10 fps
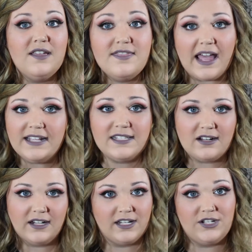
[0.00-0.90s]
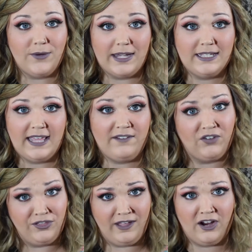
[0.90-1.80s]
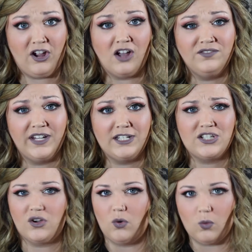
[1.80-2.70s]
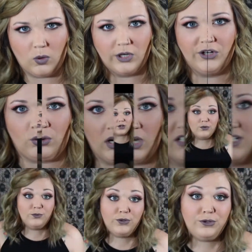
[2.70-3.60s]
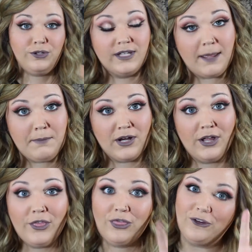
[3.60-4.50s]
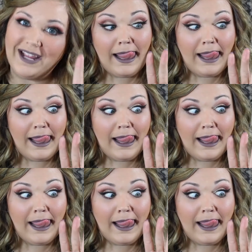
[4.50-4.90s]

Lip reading: That is not gonna do anything for their confidence or yours. Rule number 3.